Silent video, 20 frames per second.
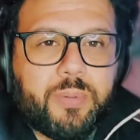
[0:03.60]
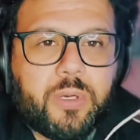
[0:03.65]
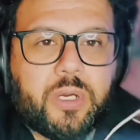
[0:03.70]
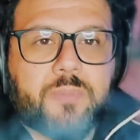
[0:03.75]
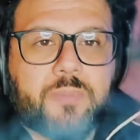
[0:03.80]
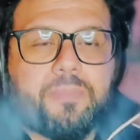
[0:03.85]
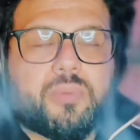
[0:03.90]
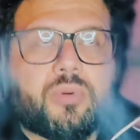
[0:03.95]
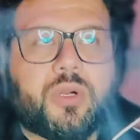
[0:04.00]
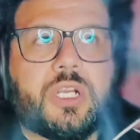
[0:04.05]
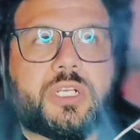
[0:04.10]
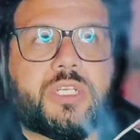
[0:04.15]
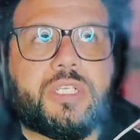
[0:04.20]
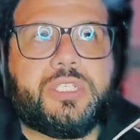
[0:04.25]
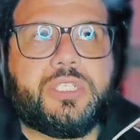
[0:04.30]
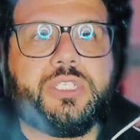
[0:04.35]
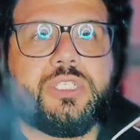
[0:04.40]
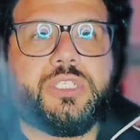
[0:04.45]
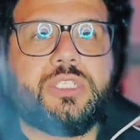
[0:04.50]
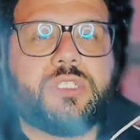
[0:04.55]

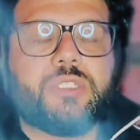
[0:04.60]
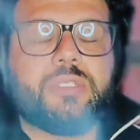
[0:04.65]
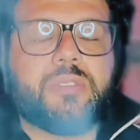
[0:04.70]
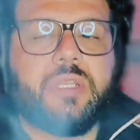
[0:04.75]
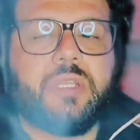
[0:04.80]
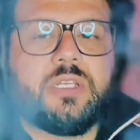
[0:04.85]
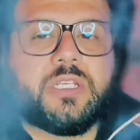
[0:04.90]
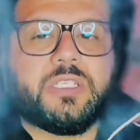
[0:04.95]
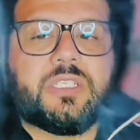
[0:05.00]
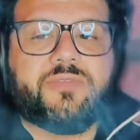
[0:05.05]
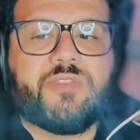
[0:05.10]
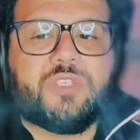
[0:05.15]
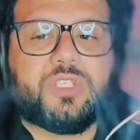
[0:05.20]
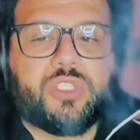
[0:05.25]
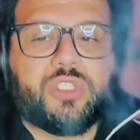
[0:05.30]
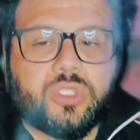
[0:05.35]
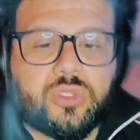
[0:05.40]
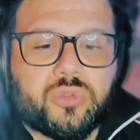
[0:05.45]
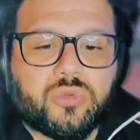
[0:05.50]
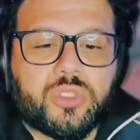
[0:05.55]
practicing. Because if you
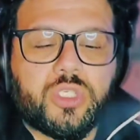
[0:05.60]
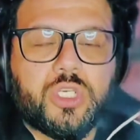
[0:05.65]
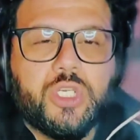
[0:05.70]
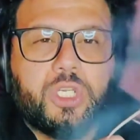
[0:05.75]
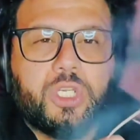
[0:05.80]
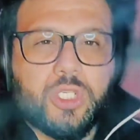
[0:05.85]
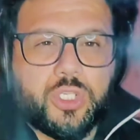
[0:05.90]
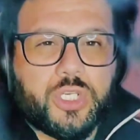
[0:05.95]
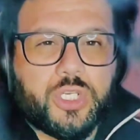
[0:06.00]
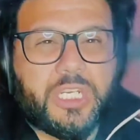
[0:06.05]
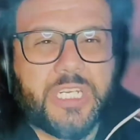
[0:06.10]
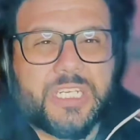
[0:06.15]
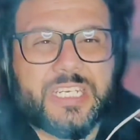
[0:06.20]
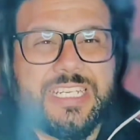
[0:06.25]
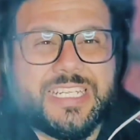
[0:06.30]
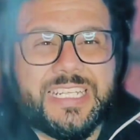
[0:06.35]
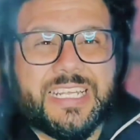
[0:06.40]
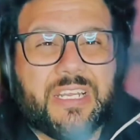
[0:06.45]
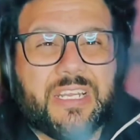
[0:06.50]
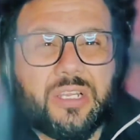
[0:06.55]
don't, you're gonna
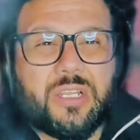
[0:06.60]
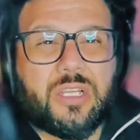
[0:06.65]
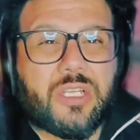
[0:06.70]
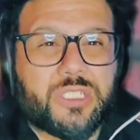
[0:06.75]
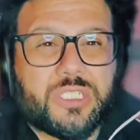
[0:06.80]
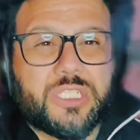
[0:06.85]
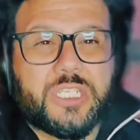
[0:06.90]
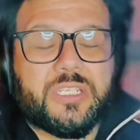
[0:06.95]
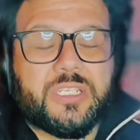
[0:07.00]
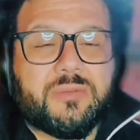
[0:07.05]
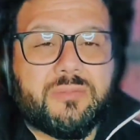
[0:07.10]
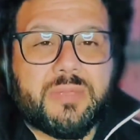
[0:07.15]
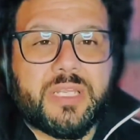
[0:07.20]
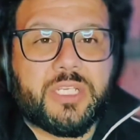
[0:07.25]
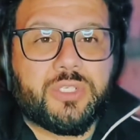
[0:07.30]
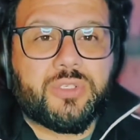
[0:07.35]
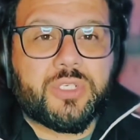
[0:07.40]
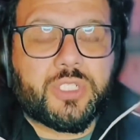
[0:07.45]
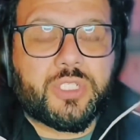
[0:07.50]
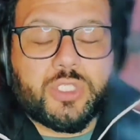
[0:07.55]
get lost in the
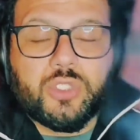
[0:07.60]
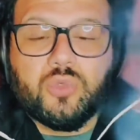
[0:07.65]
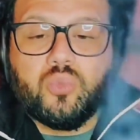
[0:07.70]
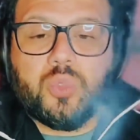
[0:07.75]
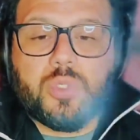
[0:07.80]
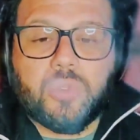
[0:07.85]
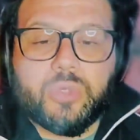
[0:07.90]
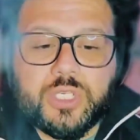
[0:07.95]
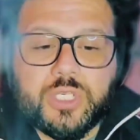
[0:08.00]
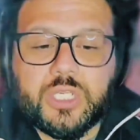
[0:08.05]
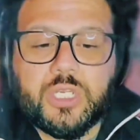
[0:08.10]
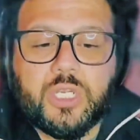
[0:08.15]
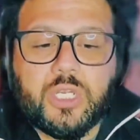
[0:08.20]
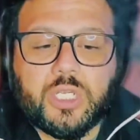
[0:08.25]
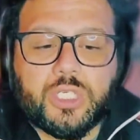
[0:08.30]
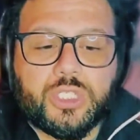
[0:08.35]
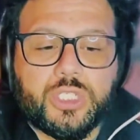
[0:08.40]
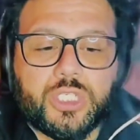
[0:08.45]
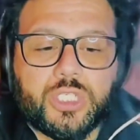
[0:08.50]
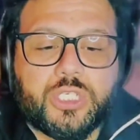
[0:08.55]
matrix. You will get
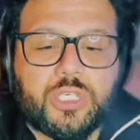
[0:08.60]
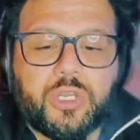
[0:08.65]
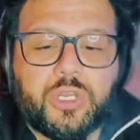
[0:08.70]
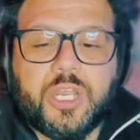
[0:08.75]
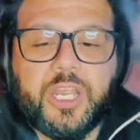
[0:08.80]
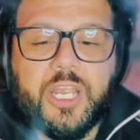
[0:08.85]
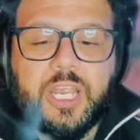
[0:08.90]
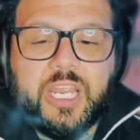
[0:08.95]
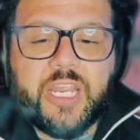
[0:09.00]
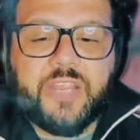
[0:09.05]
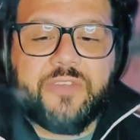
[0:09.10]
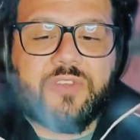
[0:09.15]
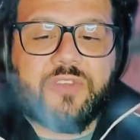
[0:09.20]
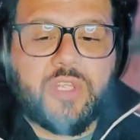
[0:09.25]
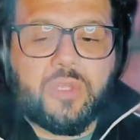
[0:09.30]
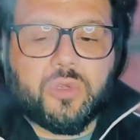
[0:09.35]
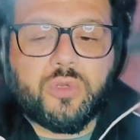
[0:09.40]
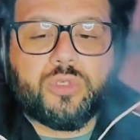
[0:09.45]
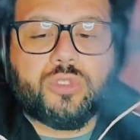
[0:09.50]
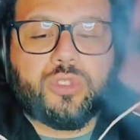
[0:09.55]
lost in it if
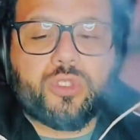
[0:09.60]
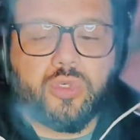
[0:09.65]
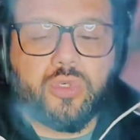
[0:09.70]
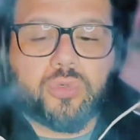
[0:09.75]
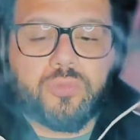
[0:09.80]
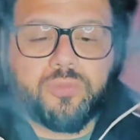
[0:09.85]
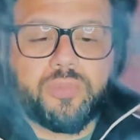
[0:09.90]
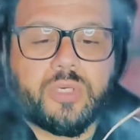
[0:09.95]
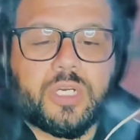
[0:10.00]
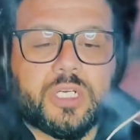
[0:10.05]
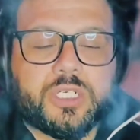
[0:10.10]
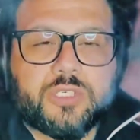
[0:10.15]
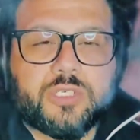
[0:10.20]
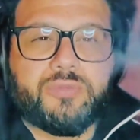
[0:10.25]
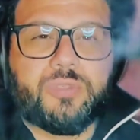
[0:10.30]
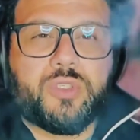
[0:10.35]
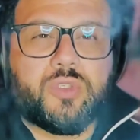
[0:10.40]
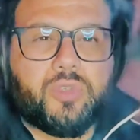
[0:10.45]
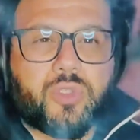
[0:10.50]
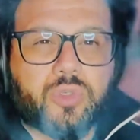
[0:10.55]
you don't practice.
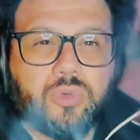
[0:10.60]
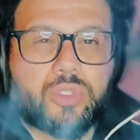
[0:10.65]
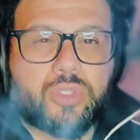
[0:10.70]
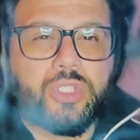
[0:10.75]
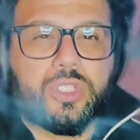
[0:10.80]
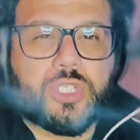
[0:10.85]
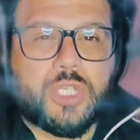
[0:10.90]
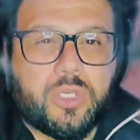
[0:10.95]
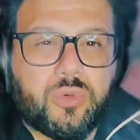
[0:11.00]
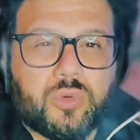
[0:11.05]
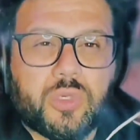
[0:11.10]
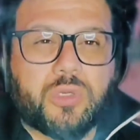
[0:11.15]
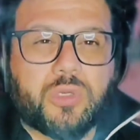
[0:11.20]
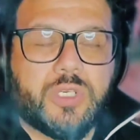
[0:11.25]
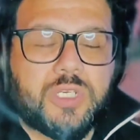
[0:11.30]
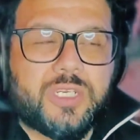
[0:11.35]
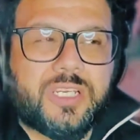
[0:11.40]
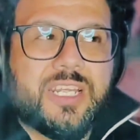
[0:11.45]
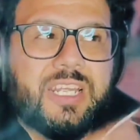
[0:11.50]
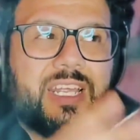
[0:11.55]
If you don't stay
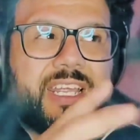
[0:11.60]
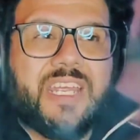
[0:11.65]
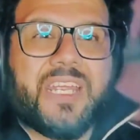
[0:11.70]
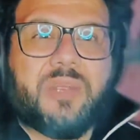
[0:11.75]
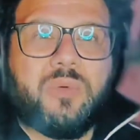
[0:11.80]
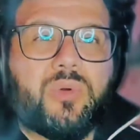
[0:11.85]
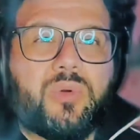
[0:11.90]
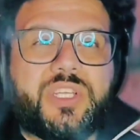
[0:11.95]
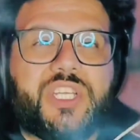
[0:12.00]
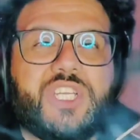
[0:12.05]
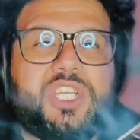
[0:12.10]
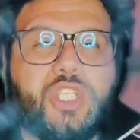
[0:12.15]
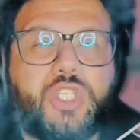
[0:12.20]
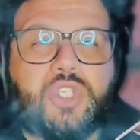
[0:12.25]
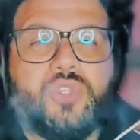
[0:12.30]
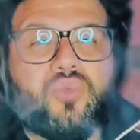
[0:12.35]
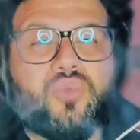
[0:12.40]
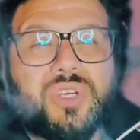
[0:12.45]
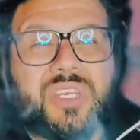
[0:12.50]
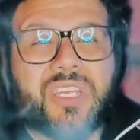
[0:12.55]
grounded, it will eat
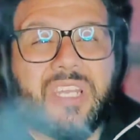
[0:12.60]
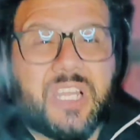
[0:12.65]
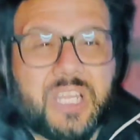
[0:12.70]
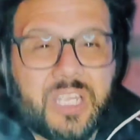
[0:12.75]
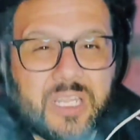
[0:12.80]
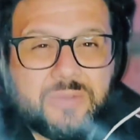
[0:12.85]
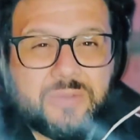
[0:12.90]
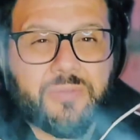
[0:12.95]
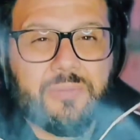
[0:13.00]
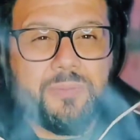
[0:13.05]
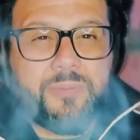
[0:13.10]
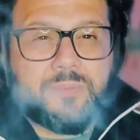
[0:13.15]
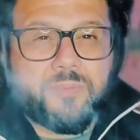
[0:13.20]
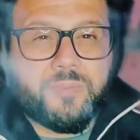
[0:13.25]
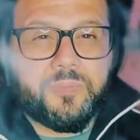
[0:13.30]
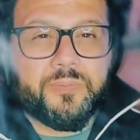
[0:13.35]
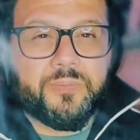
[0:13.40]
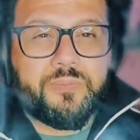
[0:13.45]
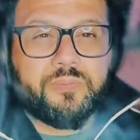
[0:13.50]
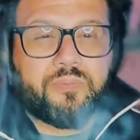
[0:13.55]
you alive.
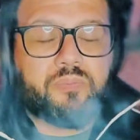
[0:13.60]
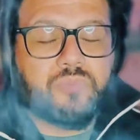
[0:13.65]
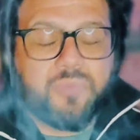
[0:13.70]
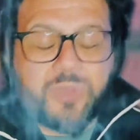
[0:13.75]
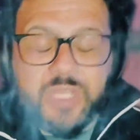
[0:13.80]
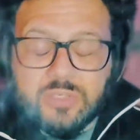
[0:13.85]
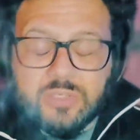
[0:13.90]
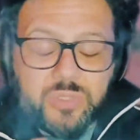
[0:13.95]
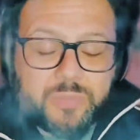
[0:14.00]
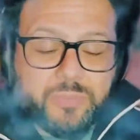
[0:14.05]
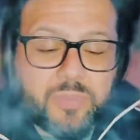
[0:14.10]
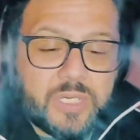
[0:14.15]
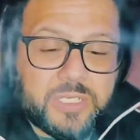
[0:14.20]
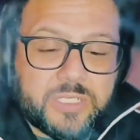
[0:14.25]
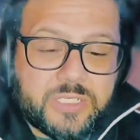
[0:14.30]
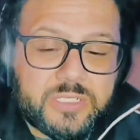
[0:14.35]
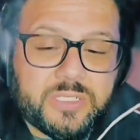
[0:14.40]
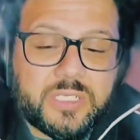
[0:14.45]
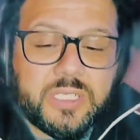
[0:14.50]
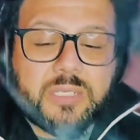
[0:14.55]
That's what
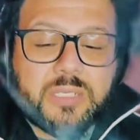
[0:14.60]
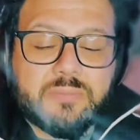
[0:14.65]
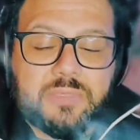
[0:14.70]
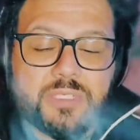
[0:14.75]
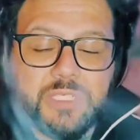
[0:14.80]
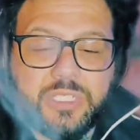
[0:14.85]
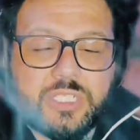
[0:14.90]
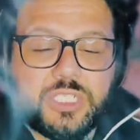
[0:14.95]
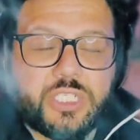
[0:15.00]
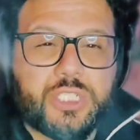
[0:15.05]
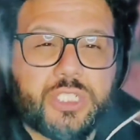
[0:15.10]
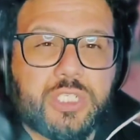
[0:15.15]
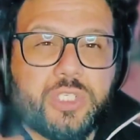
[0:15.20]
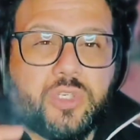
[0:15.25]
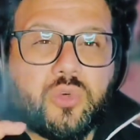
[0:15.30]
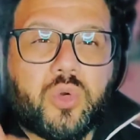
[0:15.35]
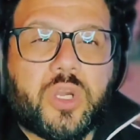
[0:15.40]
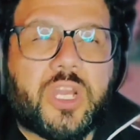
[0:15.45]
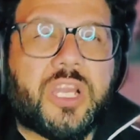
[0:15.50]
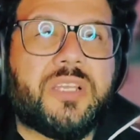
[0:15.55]
practice, meditation,
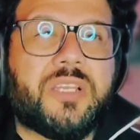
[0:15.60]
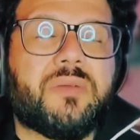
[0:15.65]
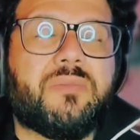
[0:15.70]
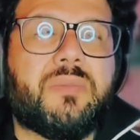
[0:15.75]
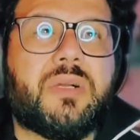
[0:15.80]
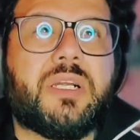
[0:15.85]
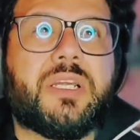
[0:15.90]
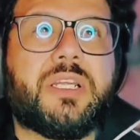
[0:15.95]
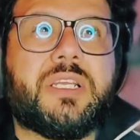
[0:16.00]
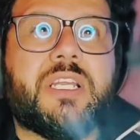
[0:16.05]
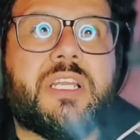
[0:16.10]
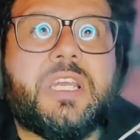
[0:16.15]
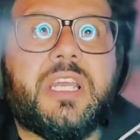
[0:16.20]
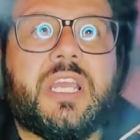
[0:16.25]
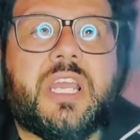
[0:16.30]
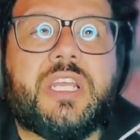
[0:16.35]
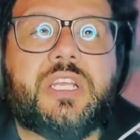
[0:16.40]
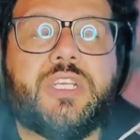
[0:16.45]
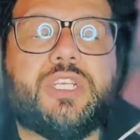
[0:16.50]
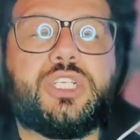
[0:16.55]
quieting the mind,
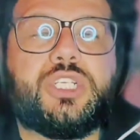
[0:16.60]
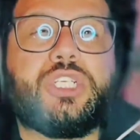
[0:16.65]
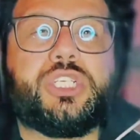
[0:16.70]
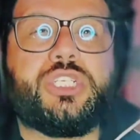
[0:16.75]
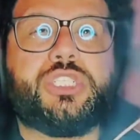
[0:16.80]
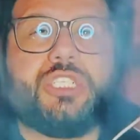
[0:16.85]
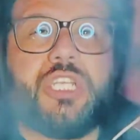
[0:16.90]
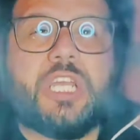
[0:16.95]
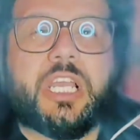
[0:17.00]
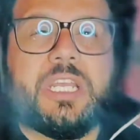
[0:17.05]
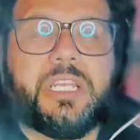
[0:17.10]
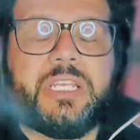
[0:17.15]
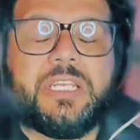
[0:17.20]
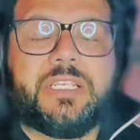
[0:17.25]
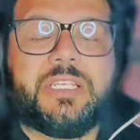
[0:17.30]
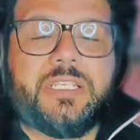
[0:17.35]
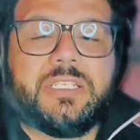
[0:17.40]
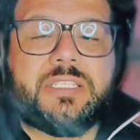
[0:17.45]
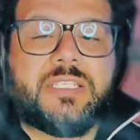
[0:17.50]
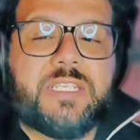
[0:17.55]
and understanding
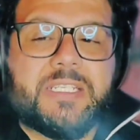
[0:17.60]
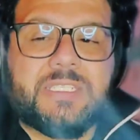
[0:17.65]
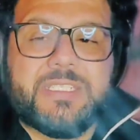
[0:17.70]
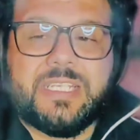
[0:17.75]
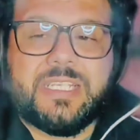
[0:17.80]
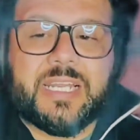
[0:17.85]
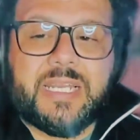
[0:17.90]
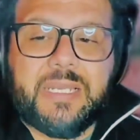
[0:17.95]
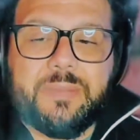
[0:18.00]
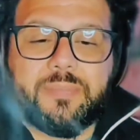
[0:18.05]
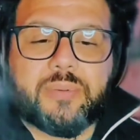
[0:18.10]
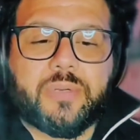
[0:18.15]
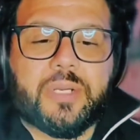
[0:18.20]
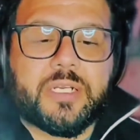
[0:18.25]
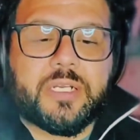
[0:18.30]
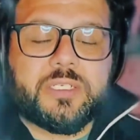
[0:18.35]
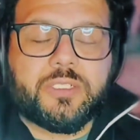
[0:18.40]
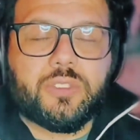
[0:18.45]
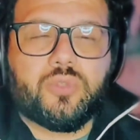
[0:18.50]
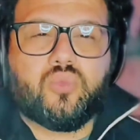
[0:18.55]
these things daily
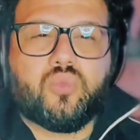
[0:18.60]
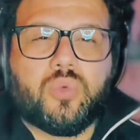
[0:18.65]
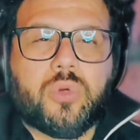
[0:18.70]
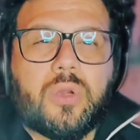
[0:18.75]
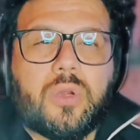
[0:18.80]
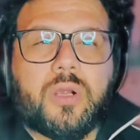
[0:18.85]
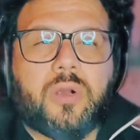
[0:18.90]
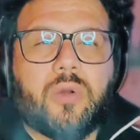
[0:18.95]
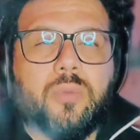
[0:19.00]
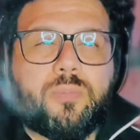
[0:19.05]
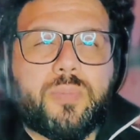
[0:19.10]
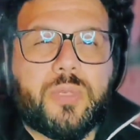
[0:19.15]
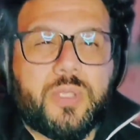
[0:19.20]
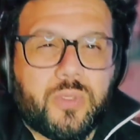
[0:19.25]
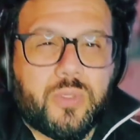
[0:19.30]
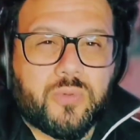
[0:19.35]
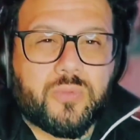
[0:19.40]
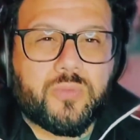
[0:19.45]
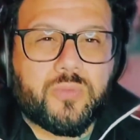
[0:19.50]
practice will help you